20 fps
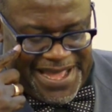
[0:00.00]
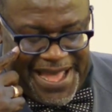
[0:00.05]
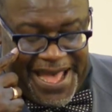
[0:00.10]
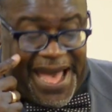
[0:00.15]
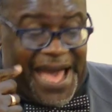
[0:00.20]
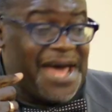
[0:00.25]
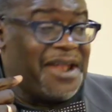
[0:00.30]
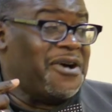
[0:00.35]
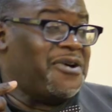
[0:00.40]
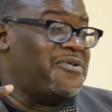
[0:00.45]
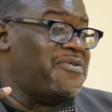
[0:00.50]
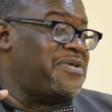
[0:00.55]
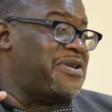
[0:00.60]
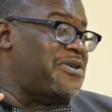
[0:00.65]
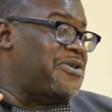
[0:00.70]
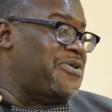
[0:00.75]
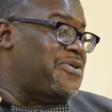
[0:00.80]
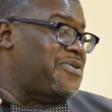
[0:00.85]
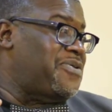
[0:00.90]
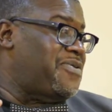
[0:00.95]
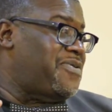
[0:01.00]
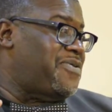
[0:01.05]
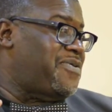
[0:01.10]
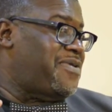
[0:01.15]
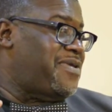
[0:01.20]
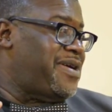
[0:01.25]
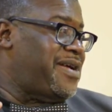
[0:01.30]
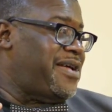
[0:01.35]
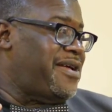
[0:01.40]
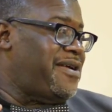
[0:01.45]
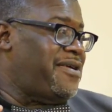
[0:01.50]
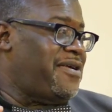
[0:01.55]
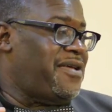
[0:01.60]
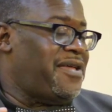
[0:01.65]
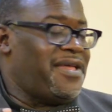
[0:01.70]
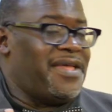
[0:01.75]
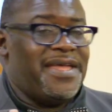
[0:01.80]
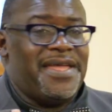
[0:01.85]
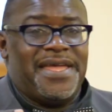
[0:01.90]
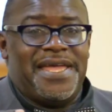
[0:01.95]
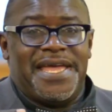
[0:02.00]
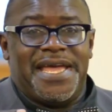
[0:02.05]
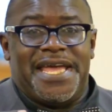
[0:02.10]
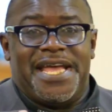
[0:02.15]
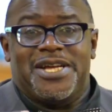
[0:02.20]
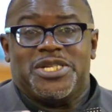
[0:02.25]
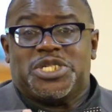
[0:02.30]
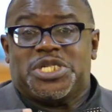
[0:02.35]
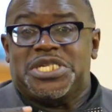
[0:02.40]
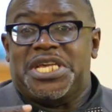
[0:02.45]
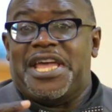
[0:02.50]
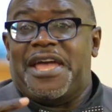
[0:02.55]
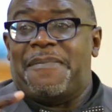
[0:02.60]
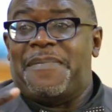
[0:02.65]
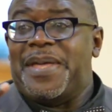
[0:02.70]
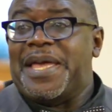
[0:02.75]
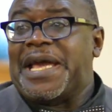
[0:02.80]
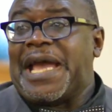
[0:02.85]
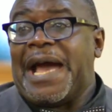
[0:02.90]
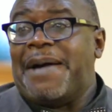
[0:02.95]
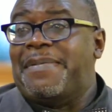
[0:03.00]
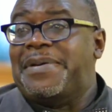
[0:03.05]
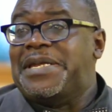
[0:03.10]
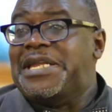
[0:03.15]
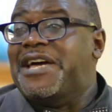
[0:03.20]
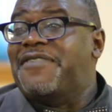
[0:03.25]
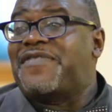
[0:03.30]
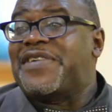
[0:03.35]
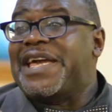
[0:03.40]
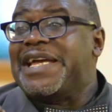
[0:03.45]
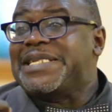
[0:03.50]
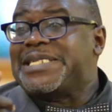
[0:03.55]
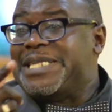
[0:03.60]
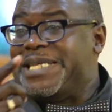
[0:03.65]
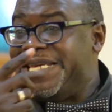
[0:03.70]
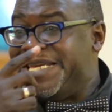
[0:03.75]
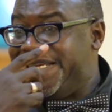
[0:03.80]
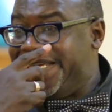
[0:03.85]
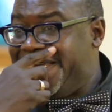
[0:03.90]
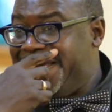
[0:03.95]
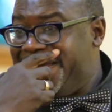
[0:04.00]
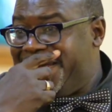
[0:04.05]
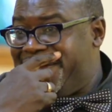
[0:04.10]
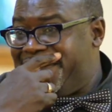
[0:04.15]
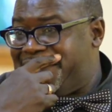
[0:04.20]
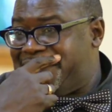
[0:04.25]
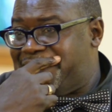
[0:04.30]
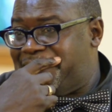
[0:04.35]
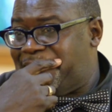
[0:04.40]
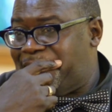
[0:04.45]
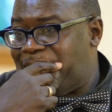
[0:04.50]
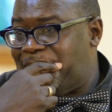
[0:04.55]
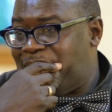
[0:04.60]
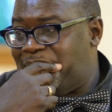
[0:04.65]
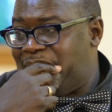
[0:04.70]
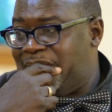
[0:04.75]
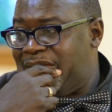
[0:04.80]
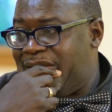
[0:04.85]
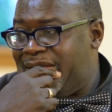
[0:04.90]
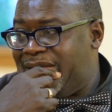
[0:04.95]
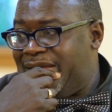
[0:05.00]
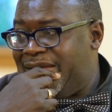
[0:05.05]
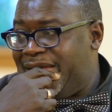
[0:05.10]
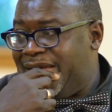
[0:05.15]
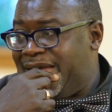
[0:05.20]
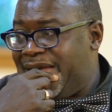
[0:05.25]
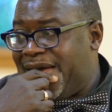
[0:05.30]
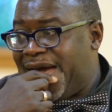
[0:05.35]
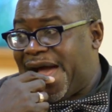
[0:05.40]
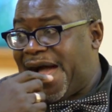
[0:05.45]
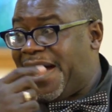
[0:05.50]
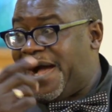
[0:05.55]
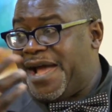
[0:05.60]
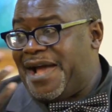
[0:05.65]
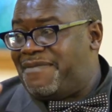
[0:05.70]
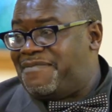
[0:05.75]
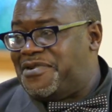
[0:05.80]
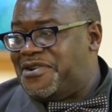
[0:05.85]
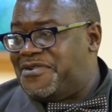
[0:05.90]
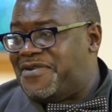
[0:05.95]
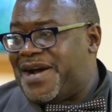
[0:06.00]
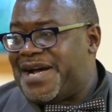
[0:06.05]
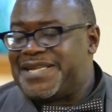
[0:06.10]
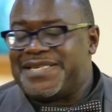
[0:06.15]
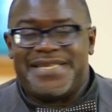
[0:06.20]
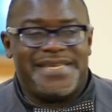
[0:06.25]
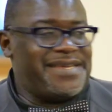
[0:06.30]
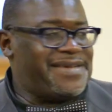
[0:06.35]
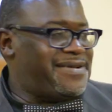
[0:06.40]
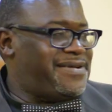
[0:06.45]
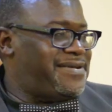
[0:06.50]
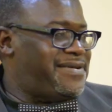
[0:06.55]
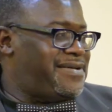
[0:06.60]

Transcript: I don't know if she had been coming up 18 years. I have no idea.